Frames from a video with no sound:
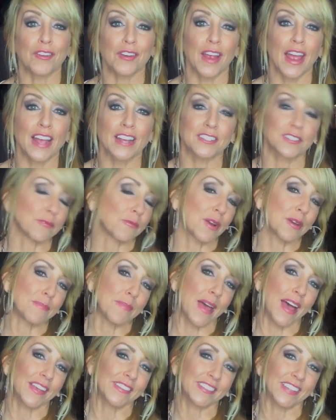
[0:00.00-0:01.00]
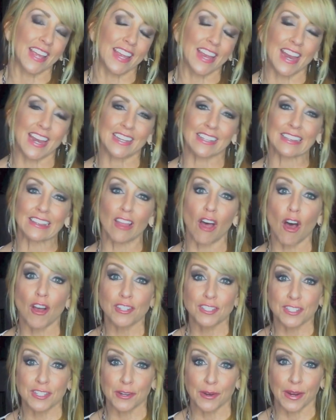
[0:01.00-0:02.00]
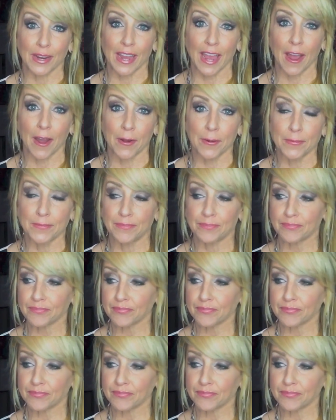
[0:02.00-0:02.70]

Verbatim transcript: their eggs in one basket and lost their account,